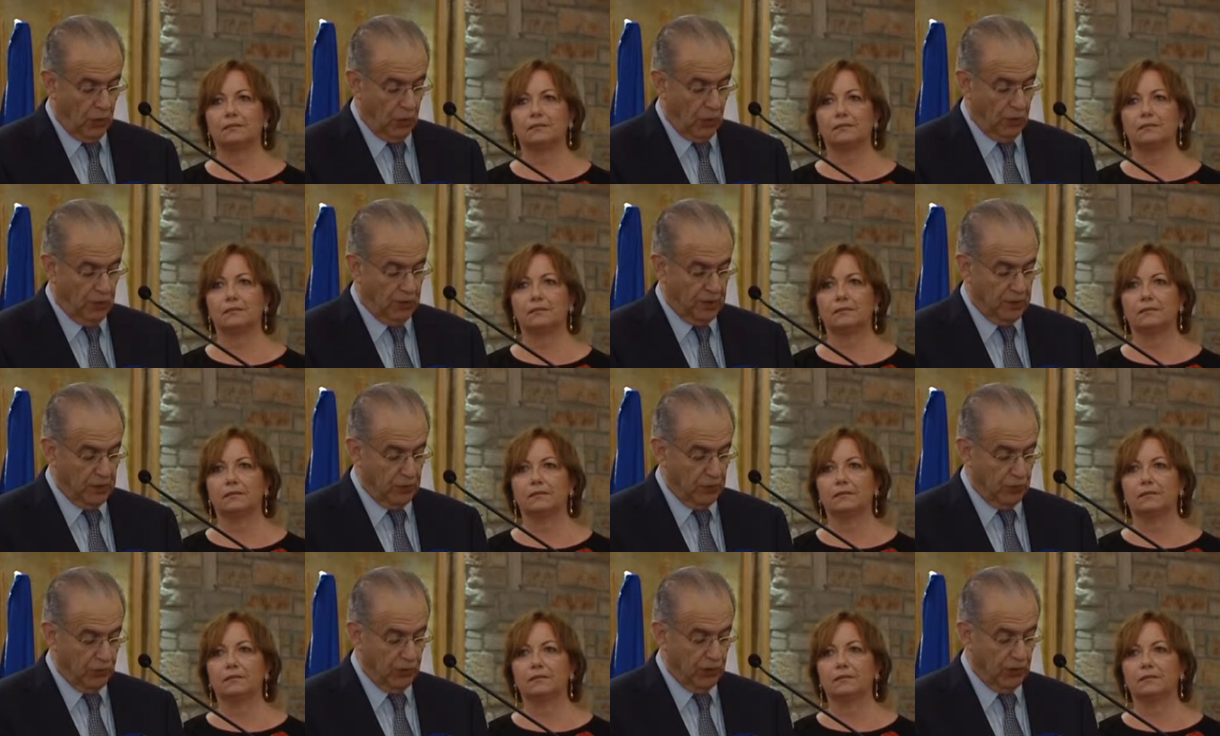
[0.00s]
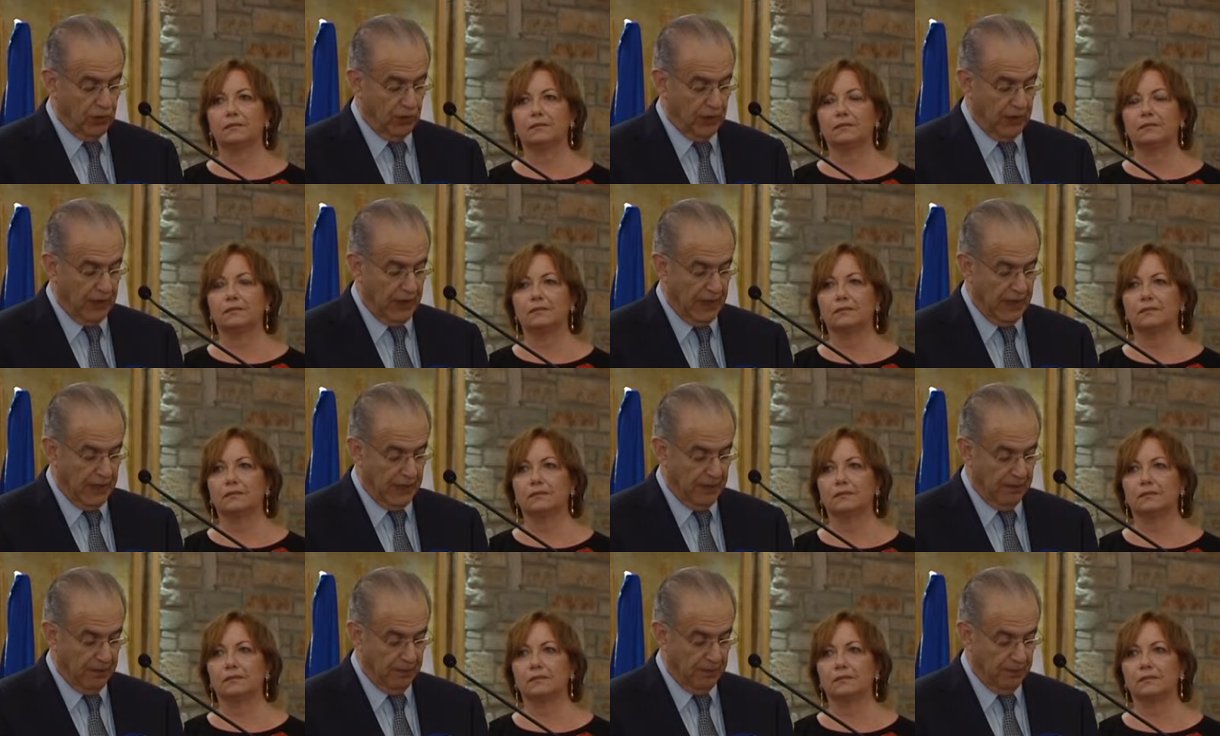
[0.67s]
Speaker 1: Constitution
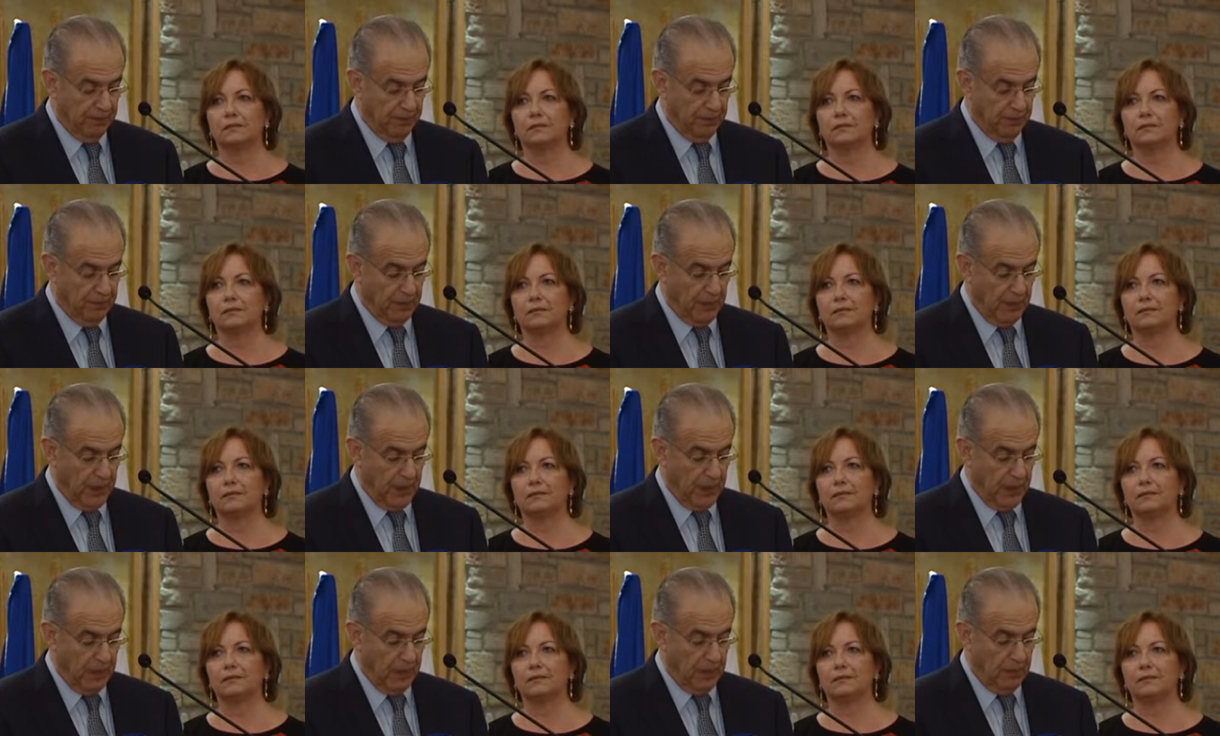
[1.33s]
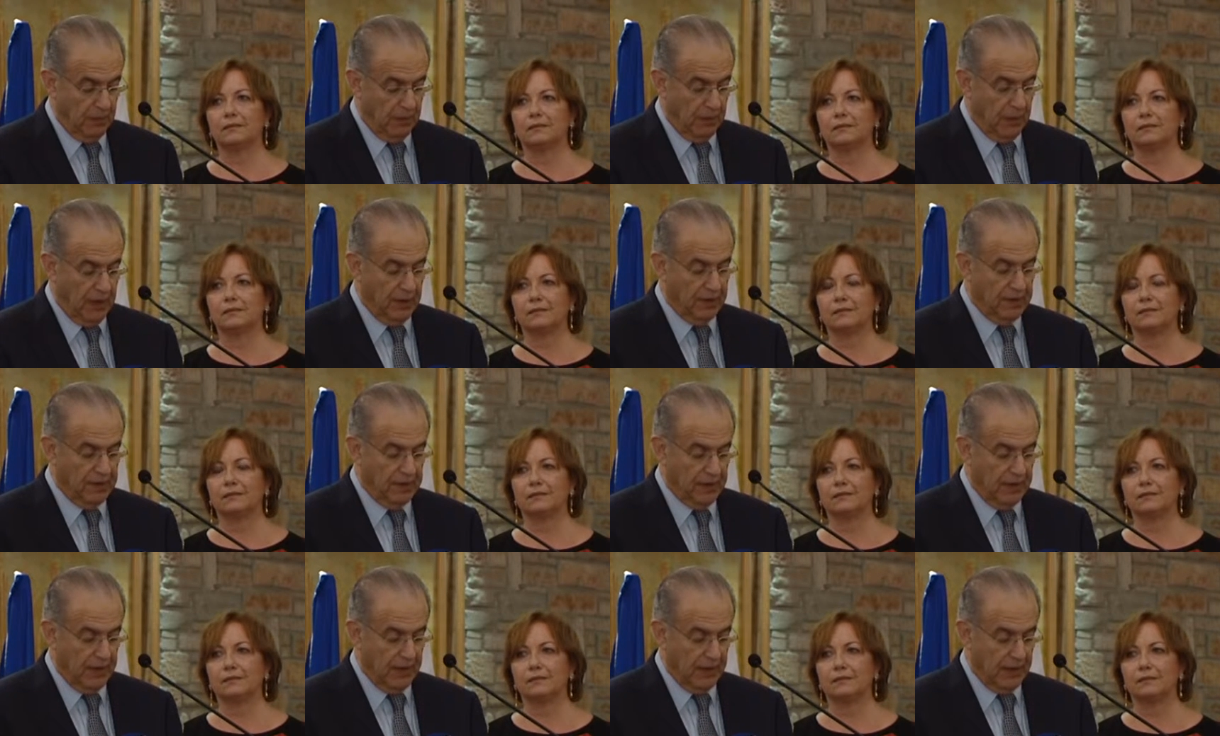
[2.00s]
Day
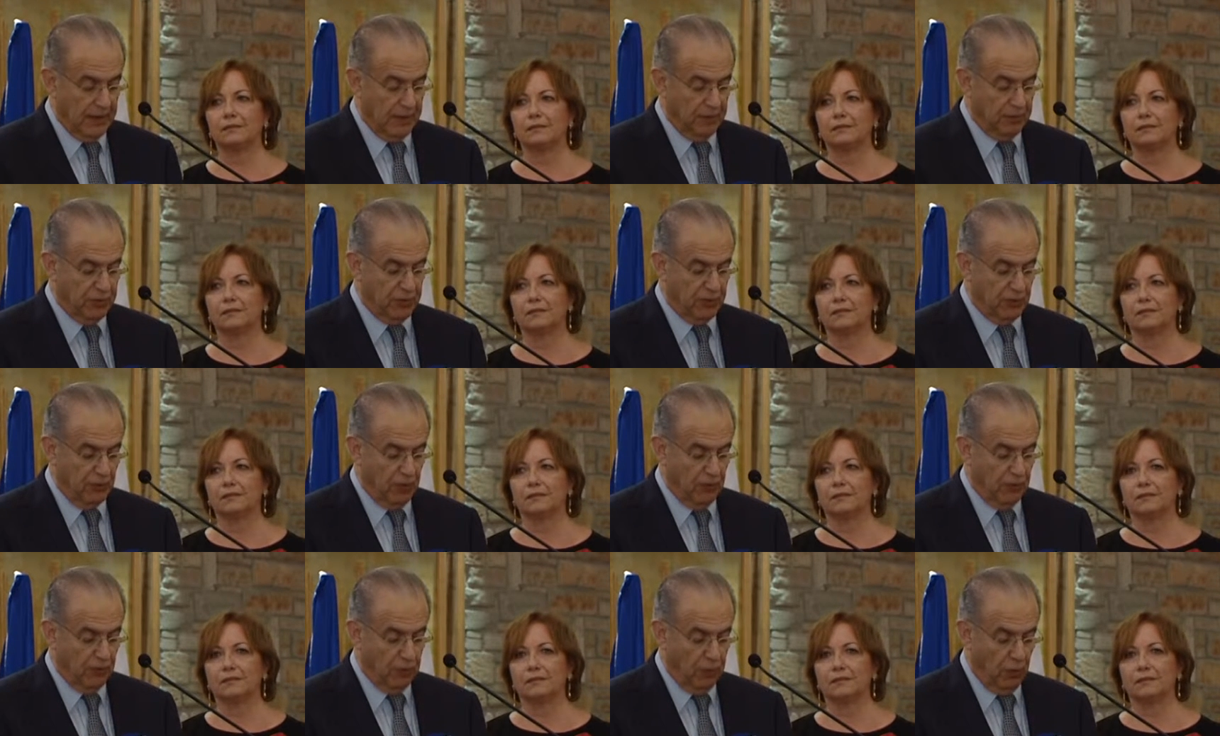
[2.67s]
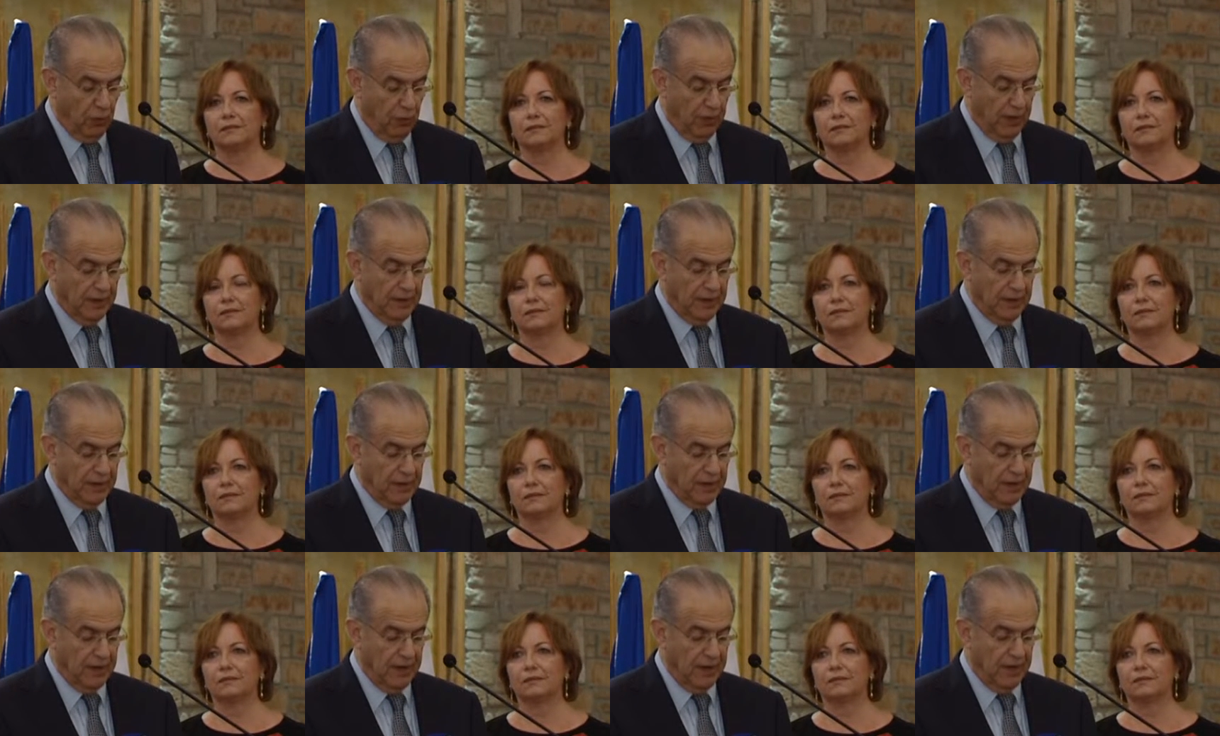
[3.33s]
marks the adoption of
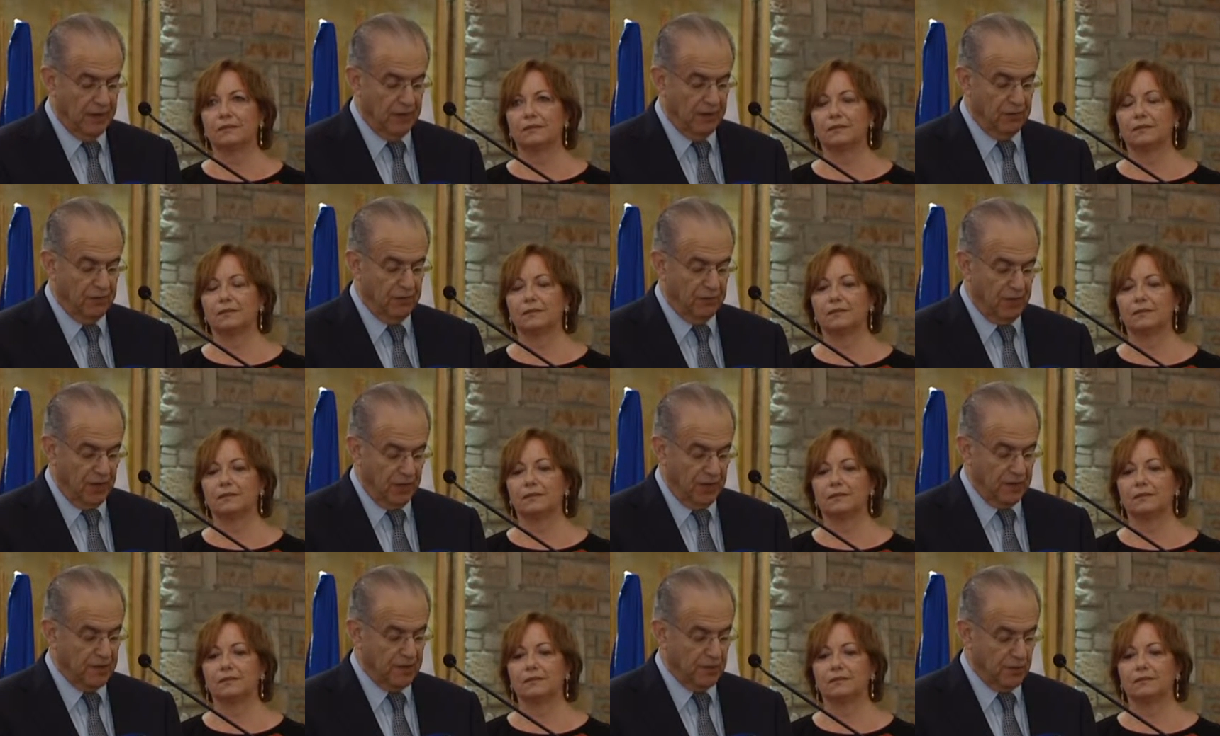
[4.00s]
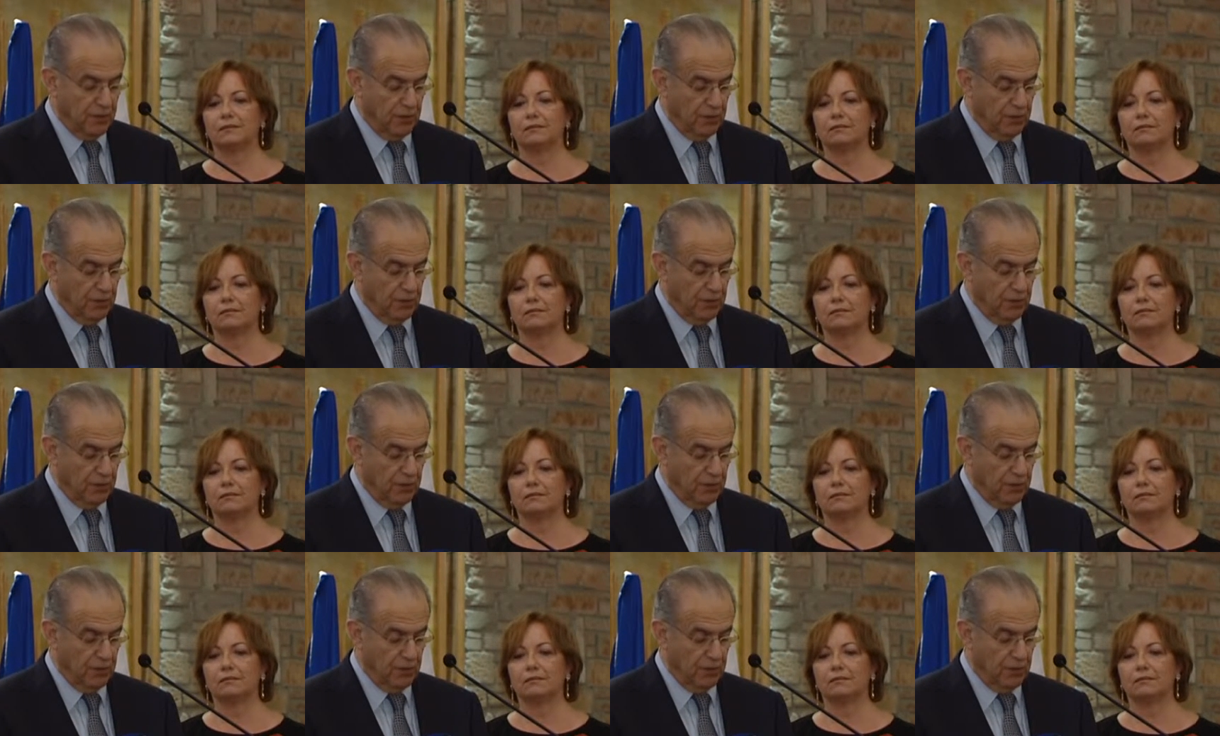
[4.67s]
Poland's first